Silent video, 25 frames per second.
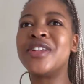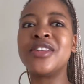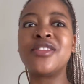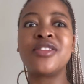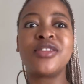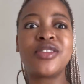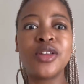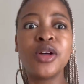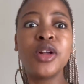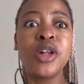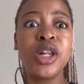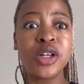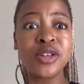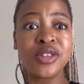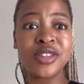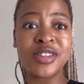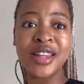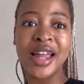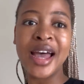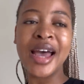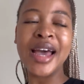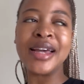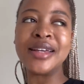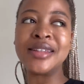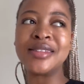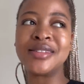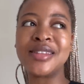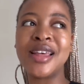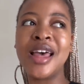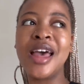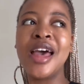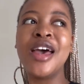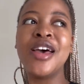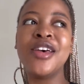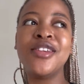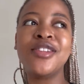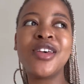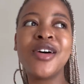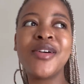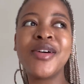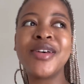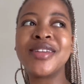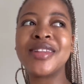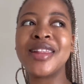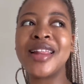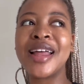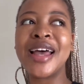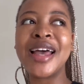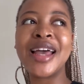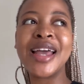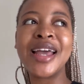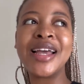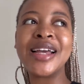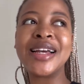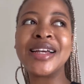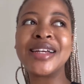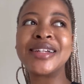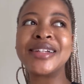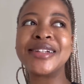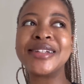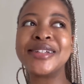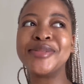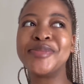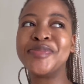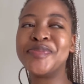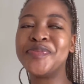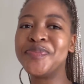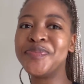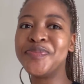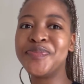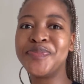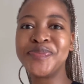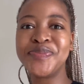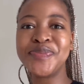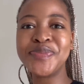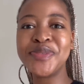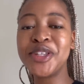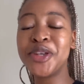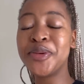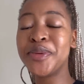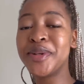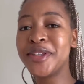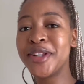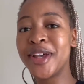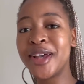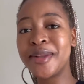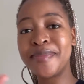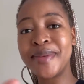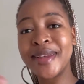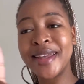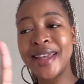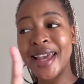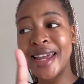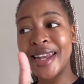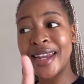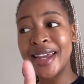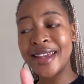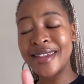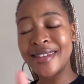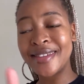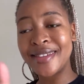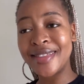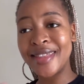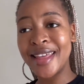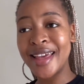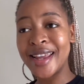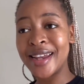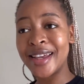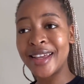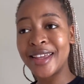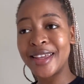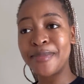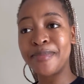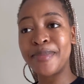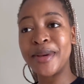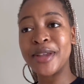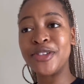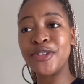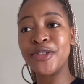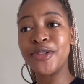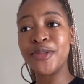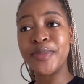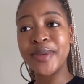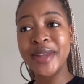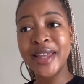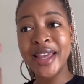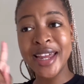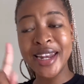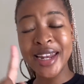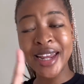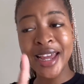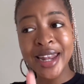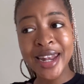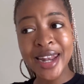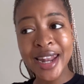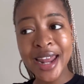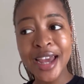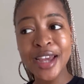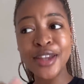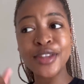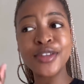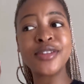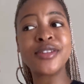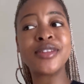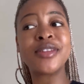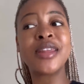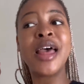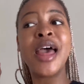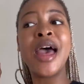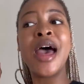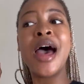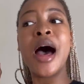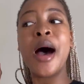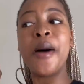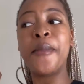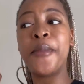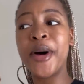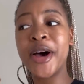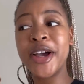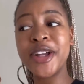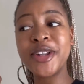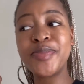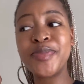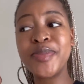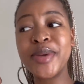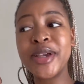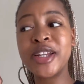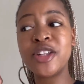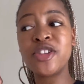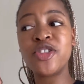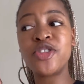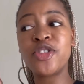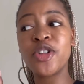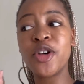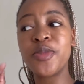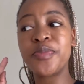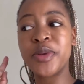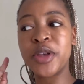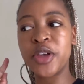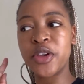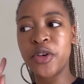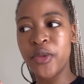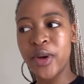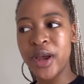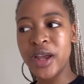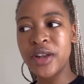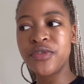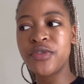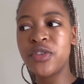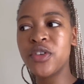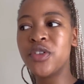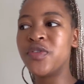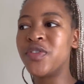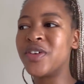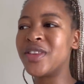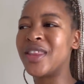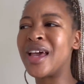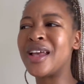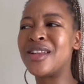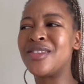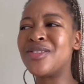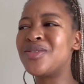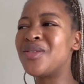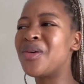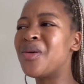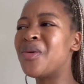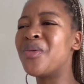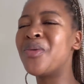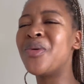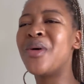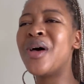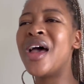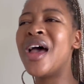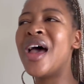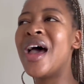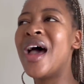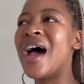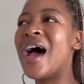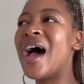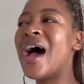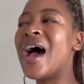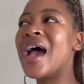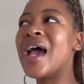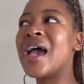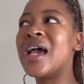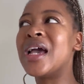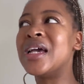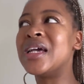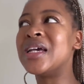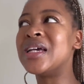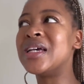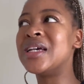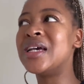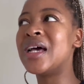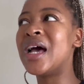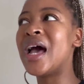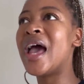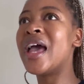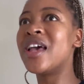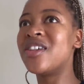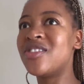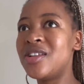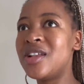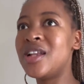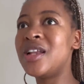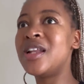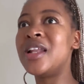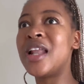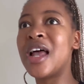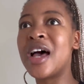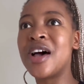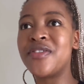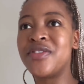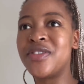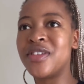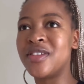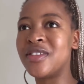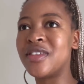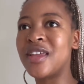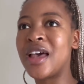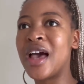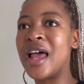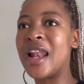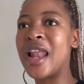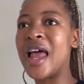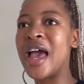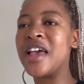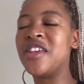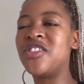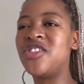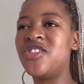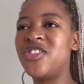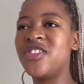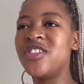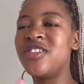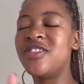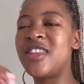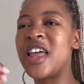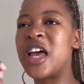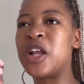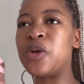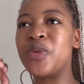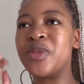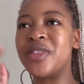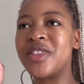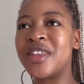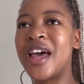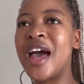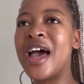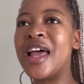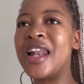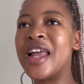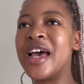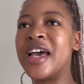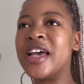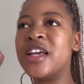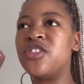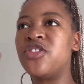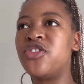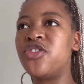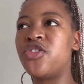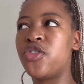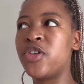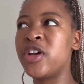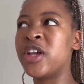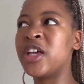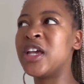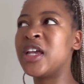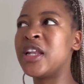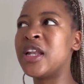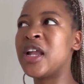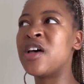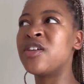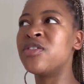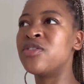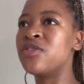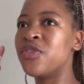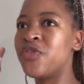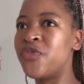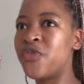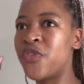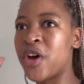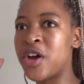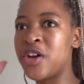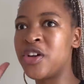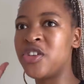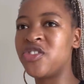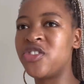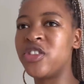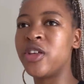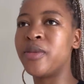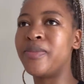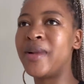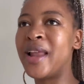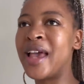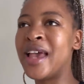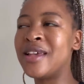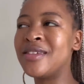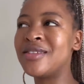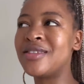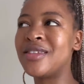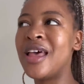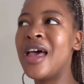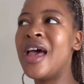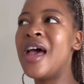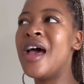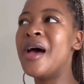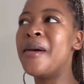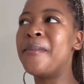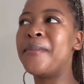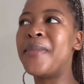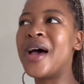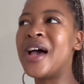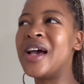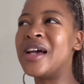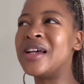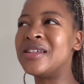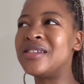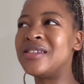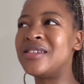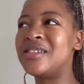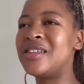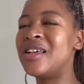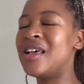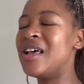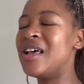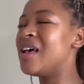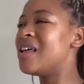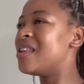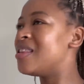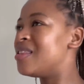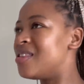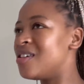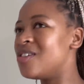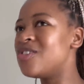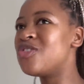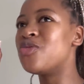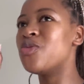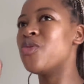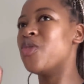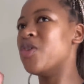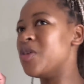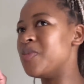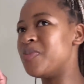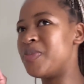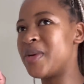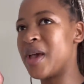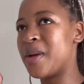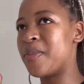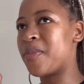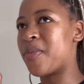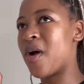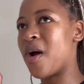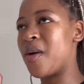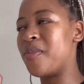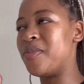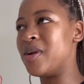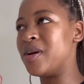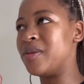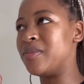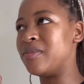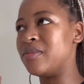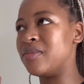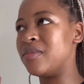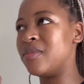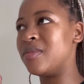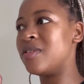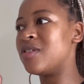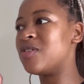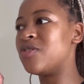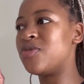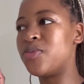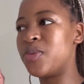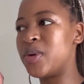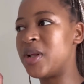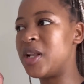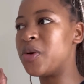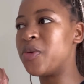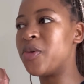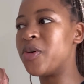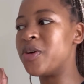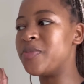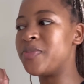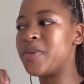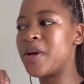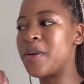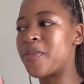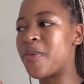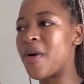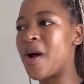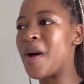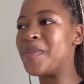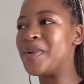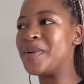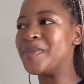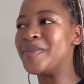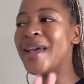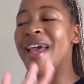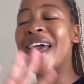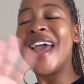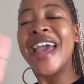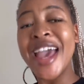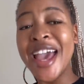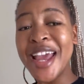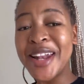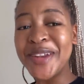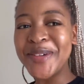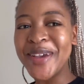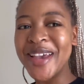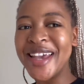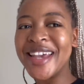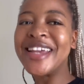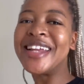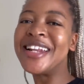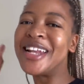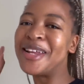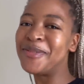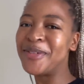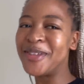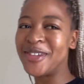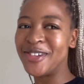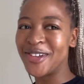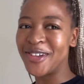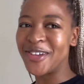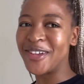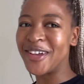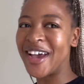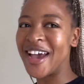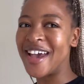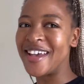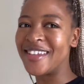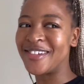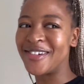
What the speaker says: It still looks nice. So I was like, you will not be getting aesthetic, but you'll be getting a nice apartment. So be grateful for that. So I actually love this color. It's just that with color, it's tricky now to furnish the place. But this won't be a problem. This really won't be a problem. Anyway, let me show you guys